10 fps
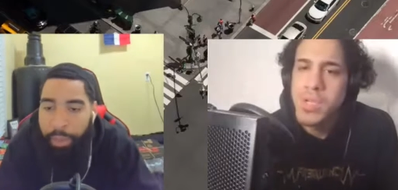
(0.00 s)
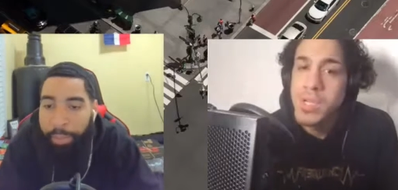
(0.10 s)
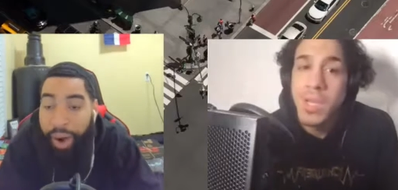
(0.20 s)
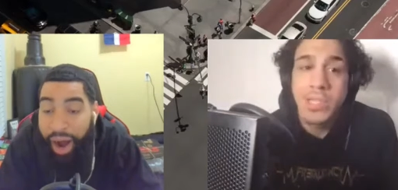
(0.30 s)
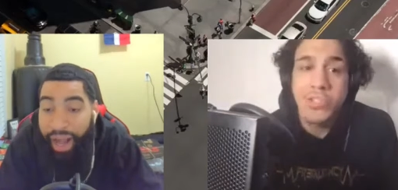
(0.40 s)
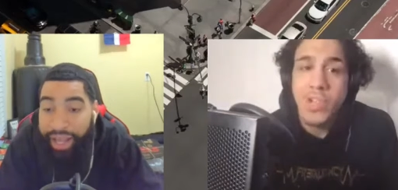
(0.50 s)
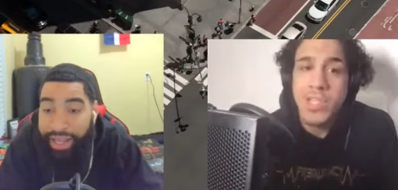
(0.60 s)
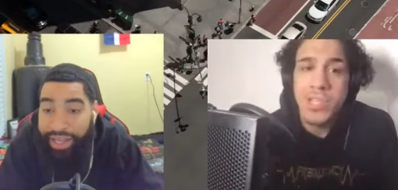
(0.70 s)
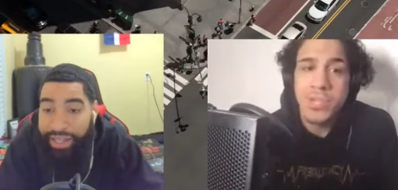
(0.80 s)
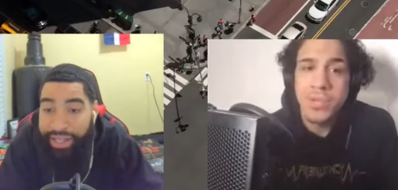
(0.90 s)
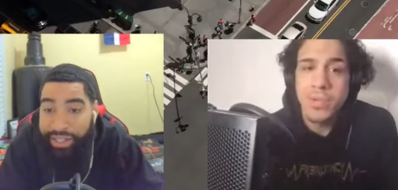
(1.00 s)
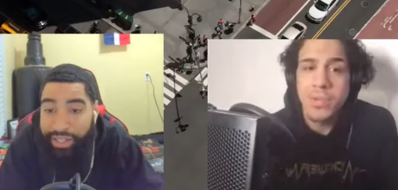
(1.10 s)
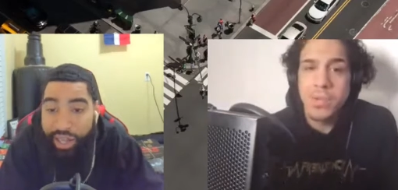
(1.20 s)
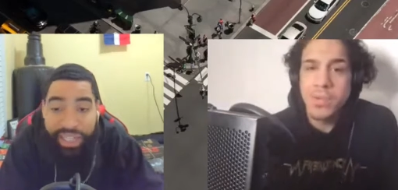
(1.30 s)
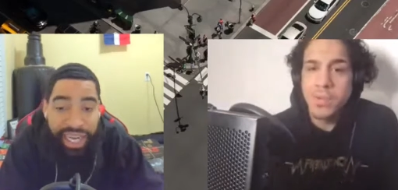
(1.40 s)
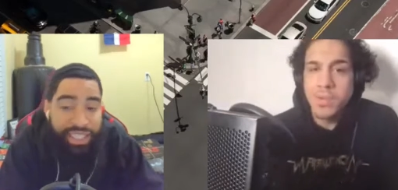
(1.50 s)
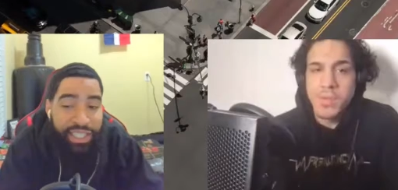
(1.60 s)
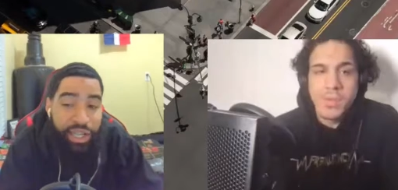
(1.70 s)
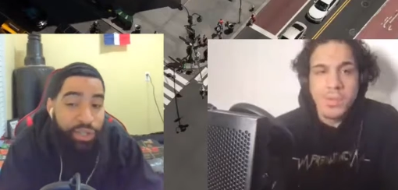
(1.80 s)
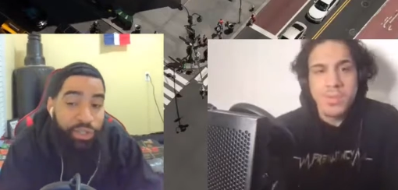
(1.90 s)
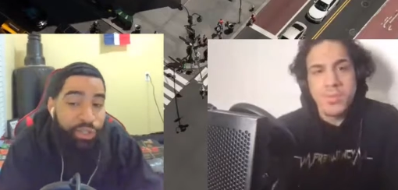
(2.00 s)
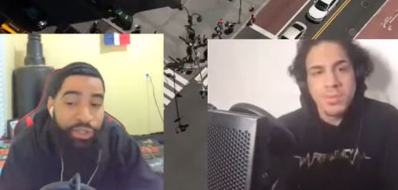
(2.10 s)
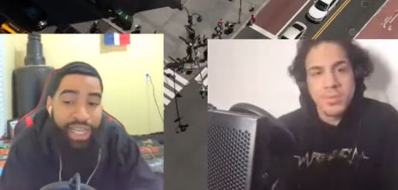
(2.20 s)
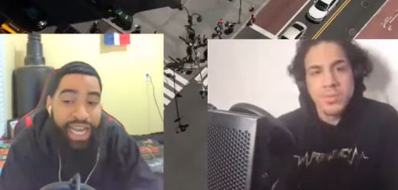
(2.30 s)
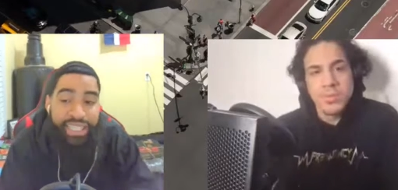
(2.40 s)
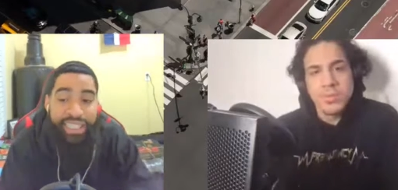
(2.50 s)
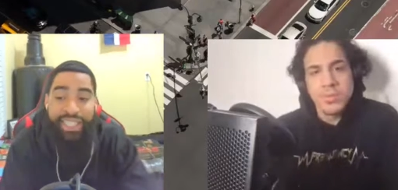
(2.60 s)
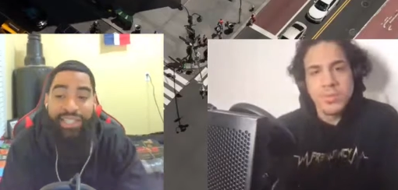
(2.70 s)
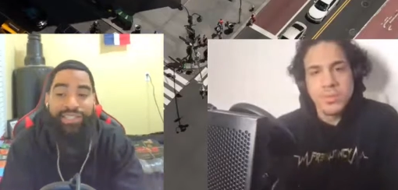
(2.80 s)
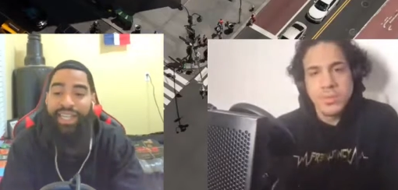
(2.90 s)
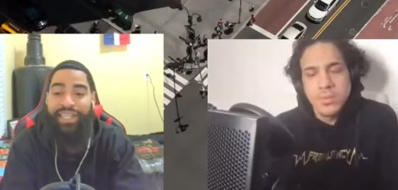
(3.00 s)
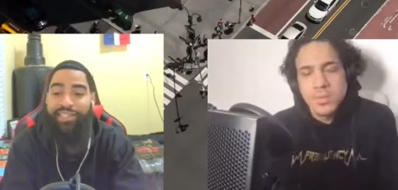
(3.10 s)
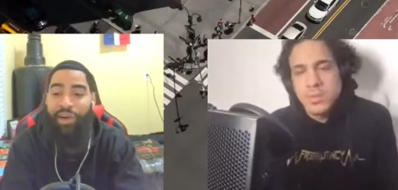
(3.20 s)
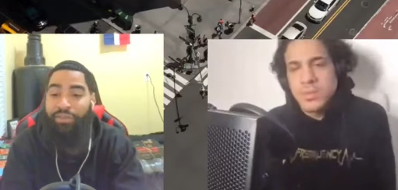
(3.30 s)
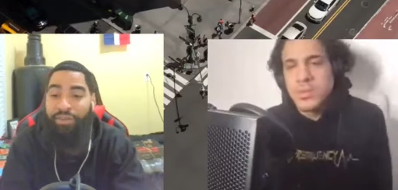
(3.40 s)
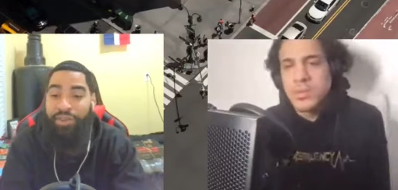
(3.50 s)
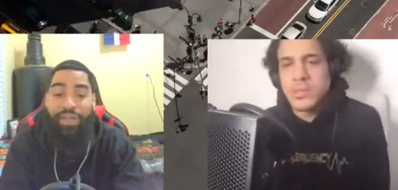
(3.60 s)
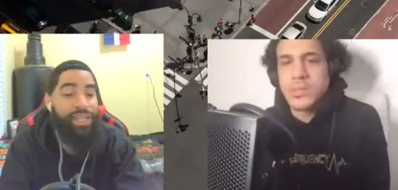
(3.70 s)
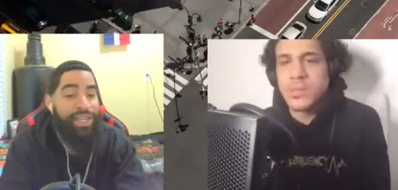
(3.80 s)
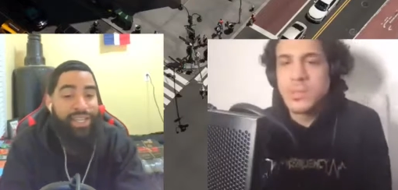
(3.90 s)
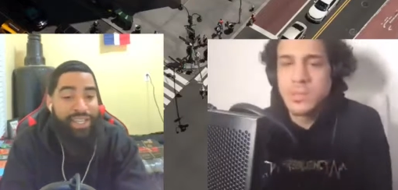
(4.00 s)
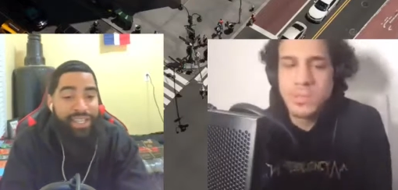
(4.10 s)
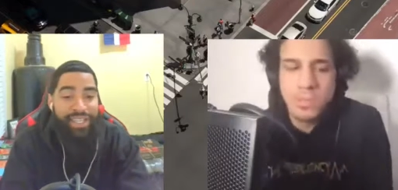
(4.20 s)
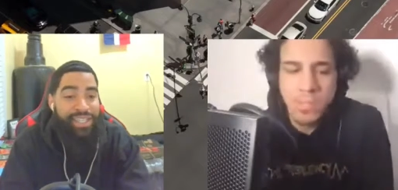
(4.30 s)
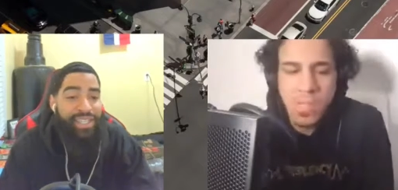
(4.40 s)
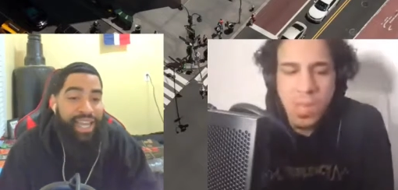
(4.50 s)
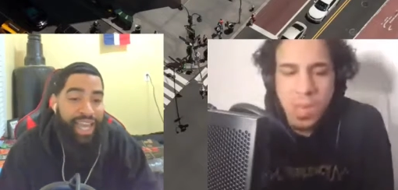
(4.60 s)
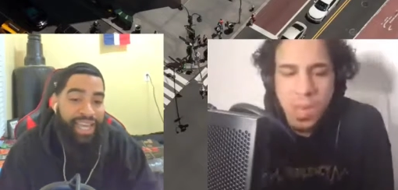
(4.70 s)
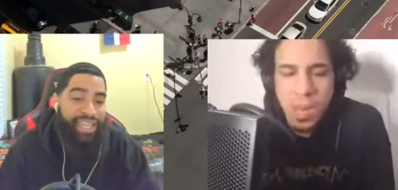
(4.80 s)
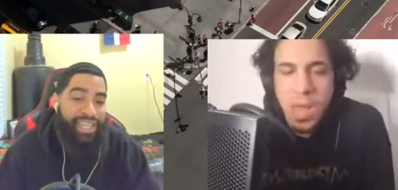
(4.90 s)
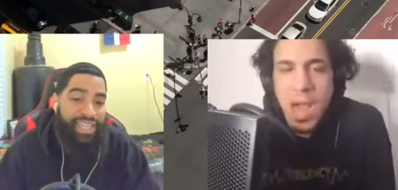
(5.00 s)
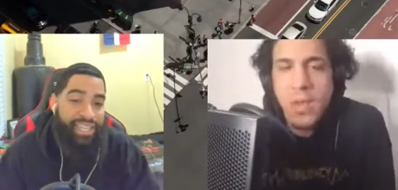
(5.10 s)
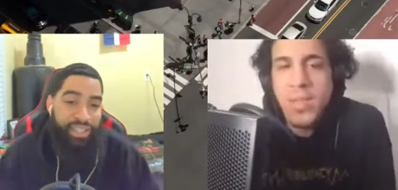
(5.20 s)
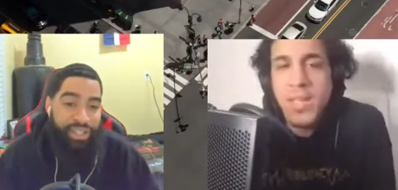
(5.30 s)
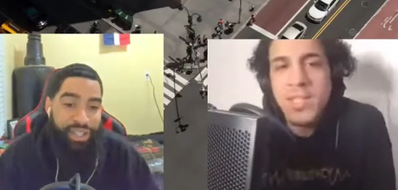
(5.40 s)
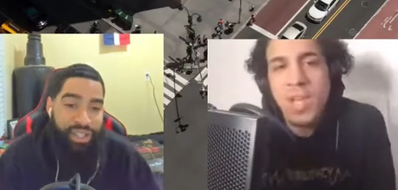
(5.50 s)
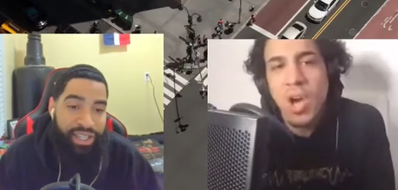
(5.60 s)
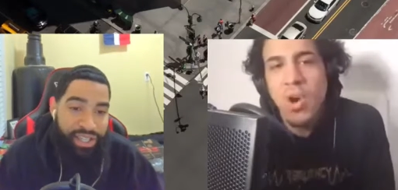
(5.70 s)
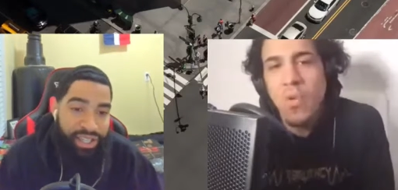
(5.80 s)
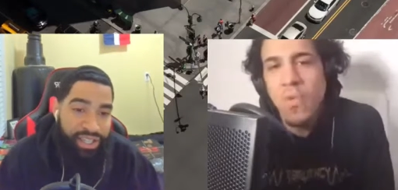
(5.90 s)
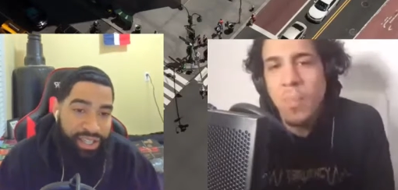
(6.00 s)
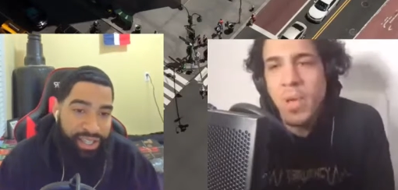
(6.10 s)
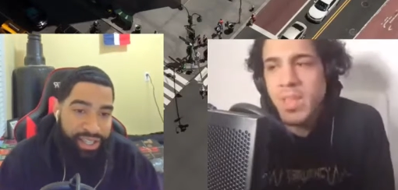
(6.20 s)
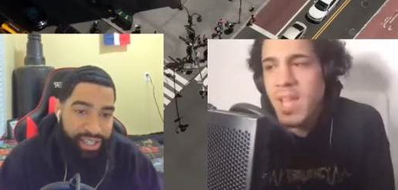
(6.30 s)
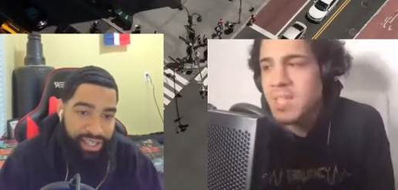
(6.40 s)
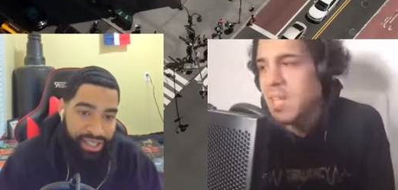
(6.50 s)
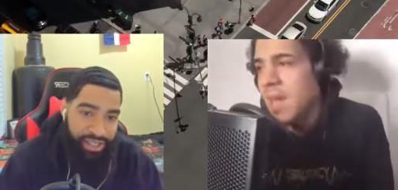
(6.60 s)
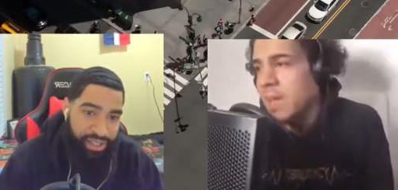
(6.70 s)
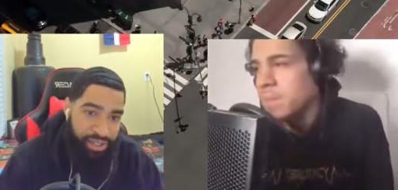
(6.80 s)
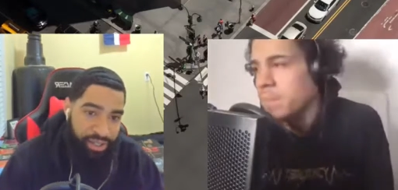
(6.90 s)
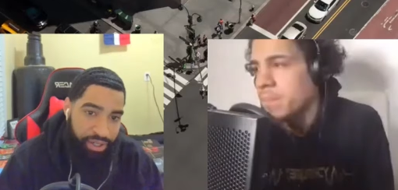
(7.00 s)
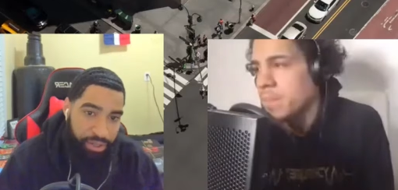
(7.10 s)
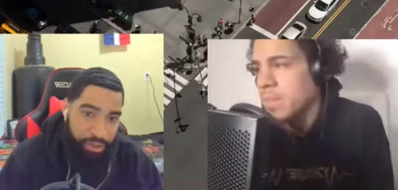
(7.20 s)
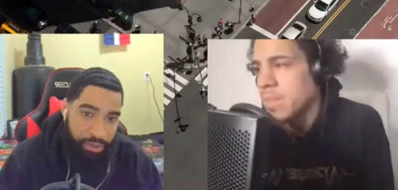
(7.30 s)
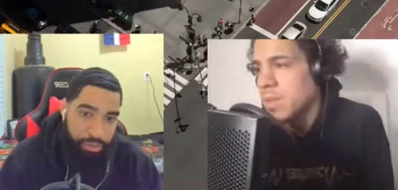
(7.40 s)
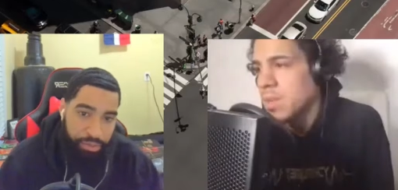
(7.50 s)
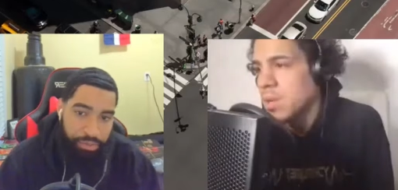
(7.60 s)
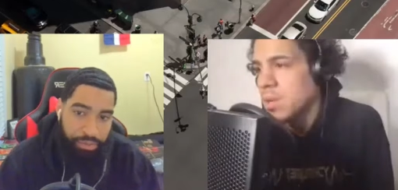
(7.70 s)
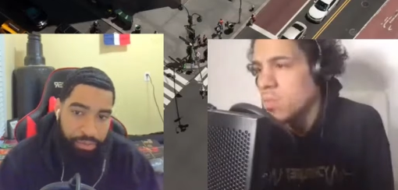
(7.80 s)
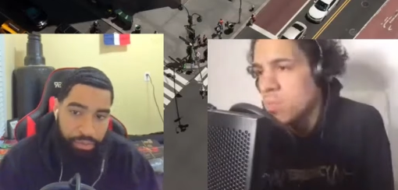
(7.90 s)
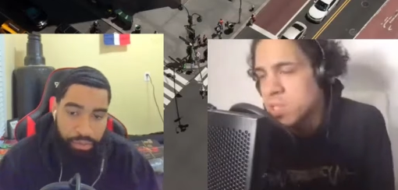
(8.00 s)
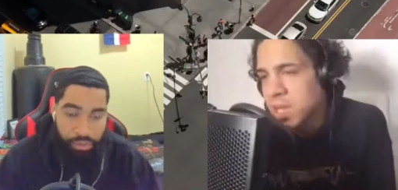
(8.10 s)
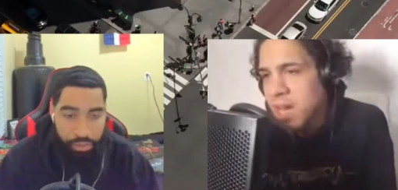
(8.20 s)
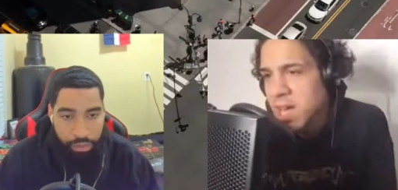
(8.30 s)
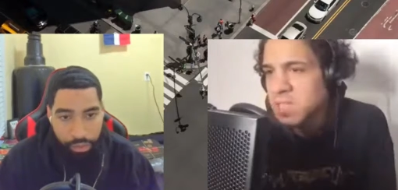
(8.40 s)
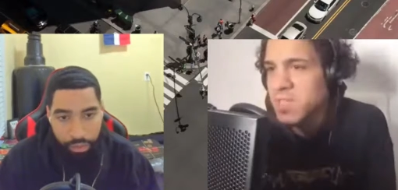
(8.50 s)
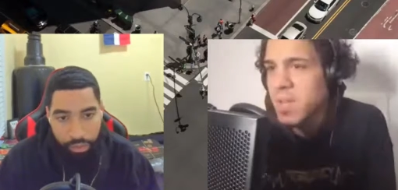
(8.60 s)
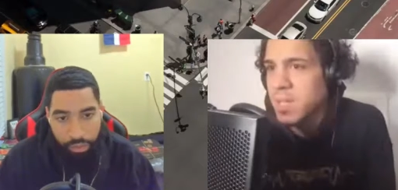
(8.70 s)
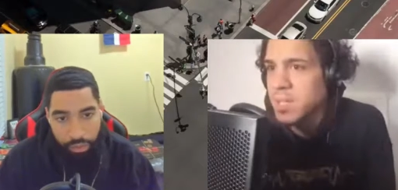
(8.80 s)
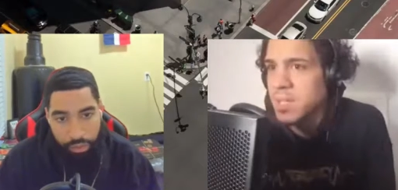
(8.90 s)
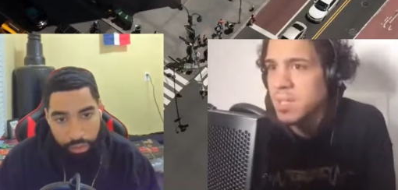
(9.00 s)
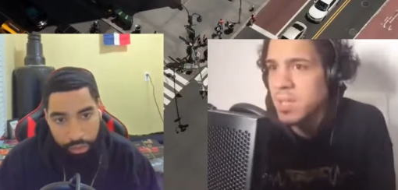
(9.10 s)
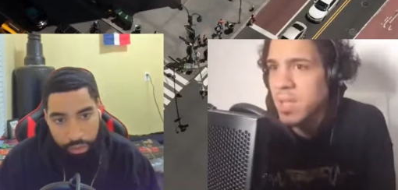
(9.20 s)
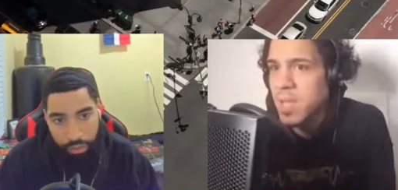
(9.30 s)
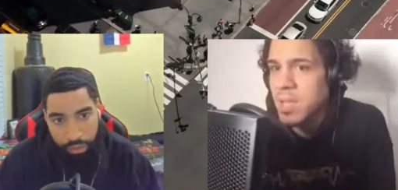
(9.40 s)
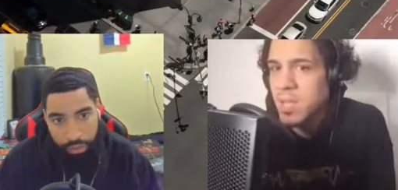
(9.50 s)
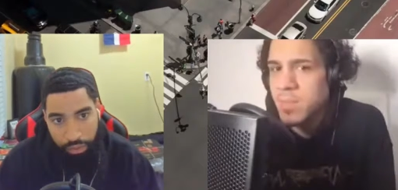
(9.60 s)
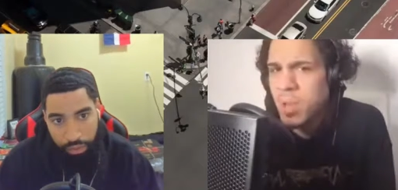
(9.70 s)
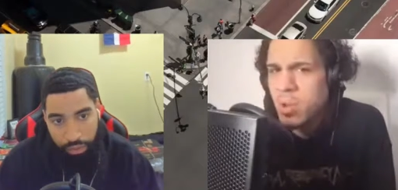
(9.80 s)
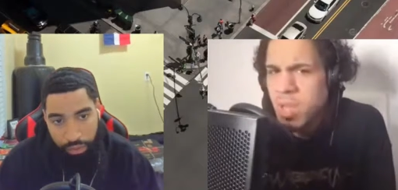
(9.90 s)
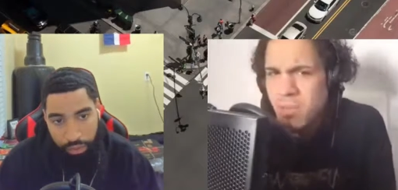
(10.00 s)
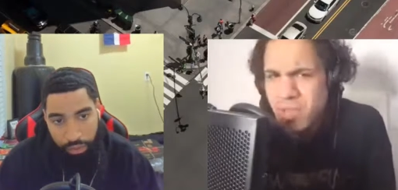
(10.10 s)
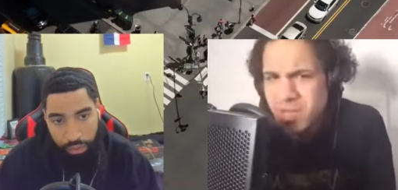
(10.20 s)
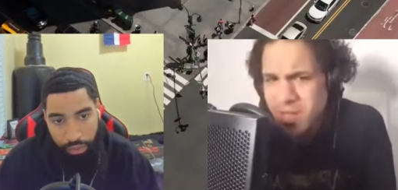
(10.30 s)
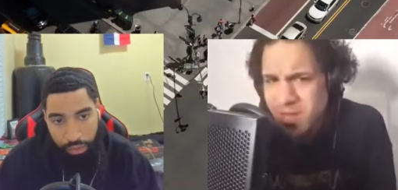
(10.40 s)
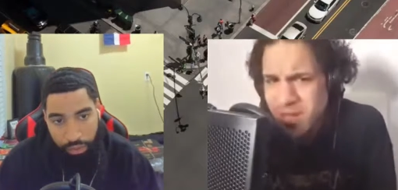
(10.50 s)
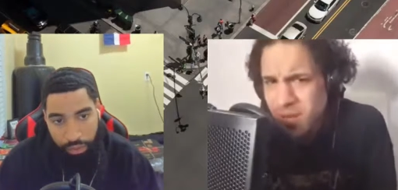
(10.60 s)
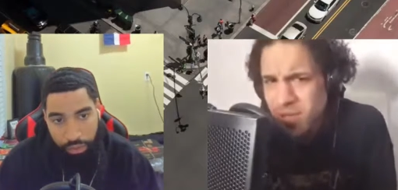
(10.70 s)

Speaker 1: But so you think that shit though? You, you think that shit? You think it's over? Like
Speaker 2: I don't think it's over, but that's like, when was your last fight? And they go, oh yeah, I was just in the gym